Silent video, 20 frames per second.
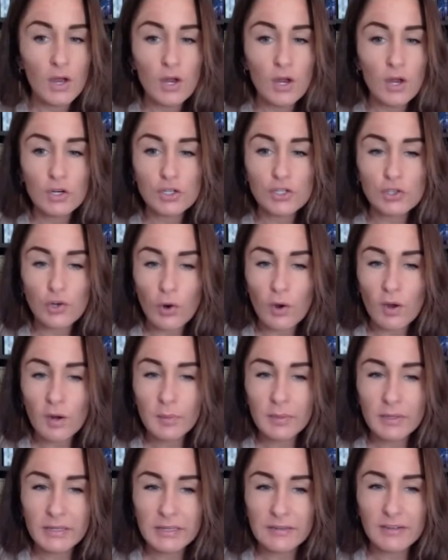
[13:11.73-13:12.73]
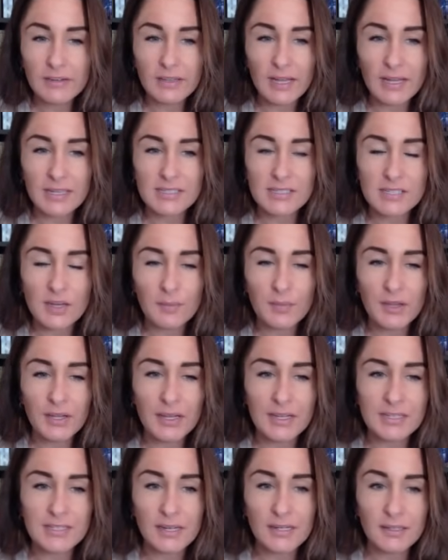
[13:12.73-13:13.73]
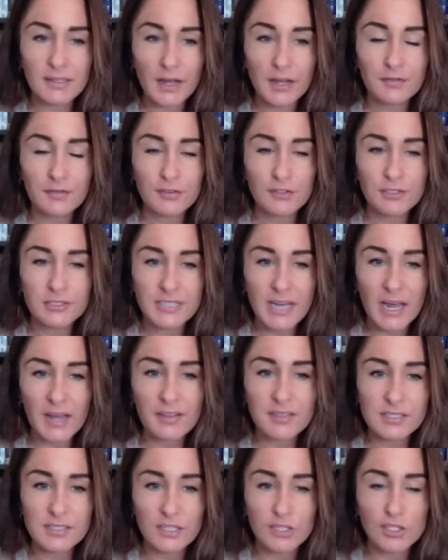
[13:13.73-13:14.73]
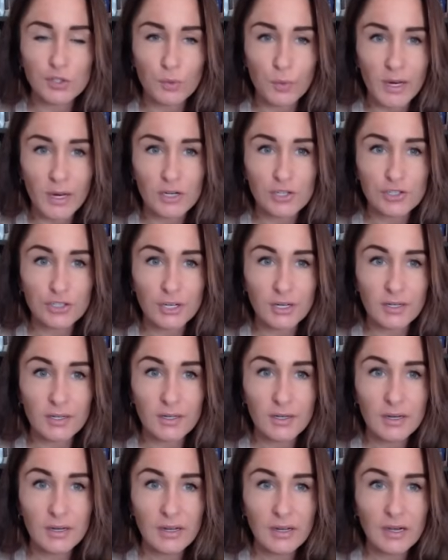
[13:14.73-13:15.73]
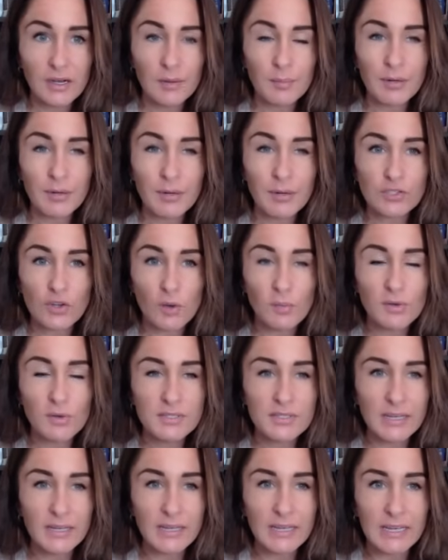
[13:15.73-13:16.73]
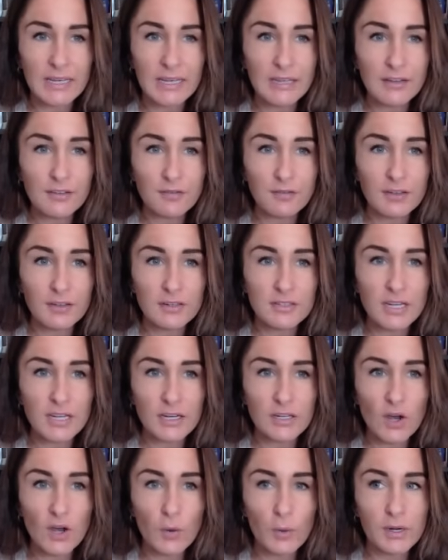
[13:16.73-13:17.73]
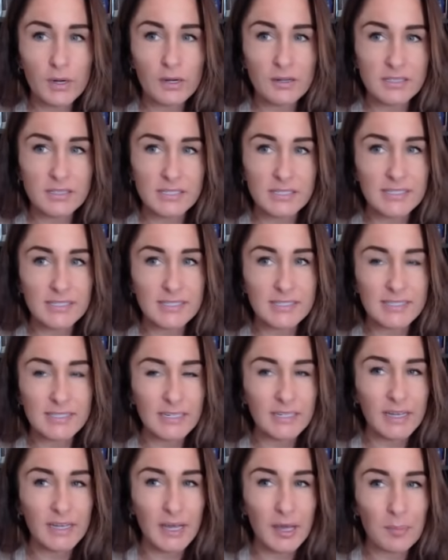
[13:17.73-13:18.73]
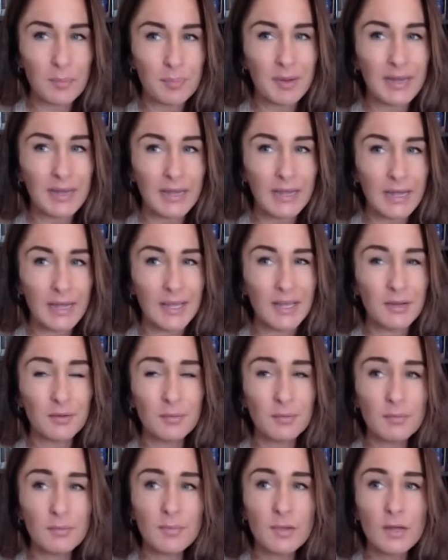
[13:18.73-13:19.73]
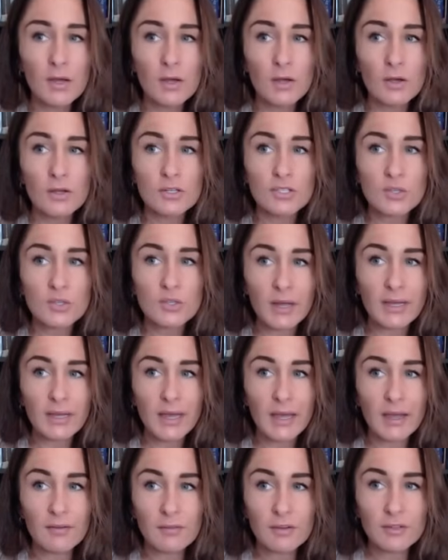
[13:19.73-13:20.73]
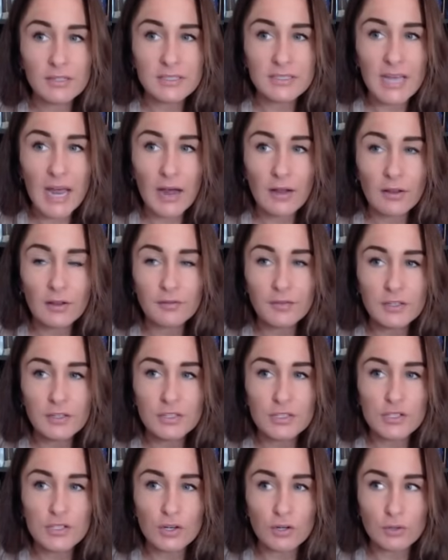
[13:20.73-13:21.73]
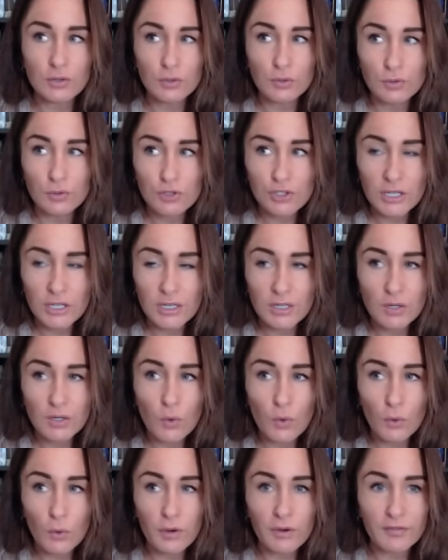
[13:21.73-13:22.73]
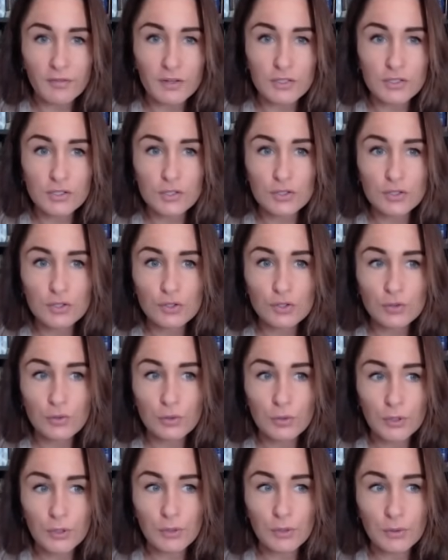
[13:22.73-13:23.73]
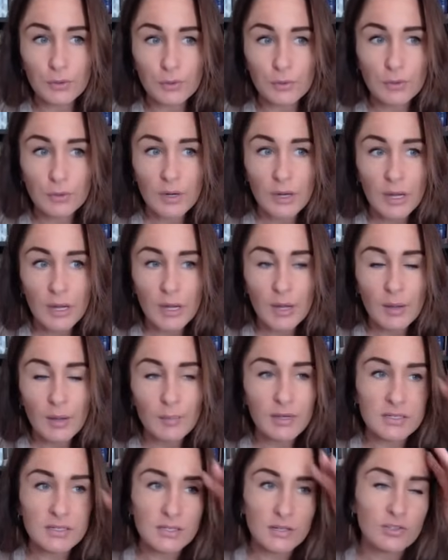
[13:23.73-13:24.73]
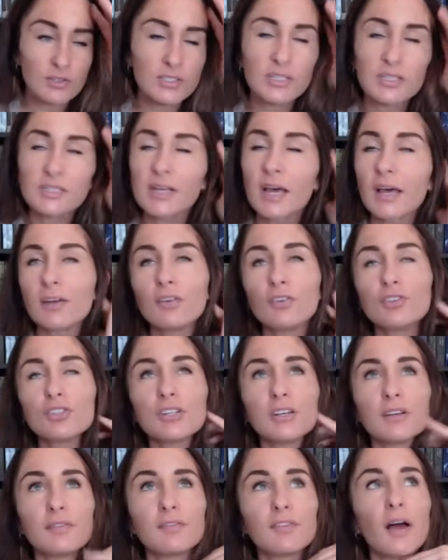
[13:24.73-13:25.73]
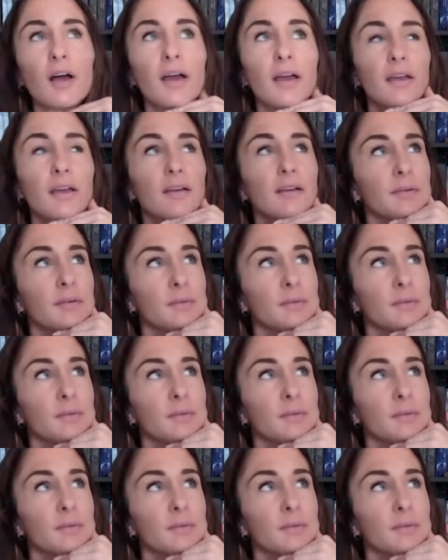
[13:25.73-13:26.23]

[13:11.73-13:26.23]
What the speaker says: Shawn believing that something is a life or death situation, but it's almost like he feels like no one else is seeing it but him. So I can't really tell if it's delusion or if it's true, because there's this energy of like,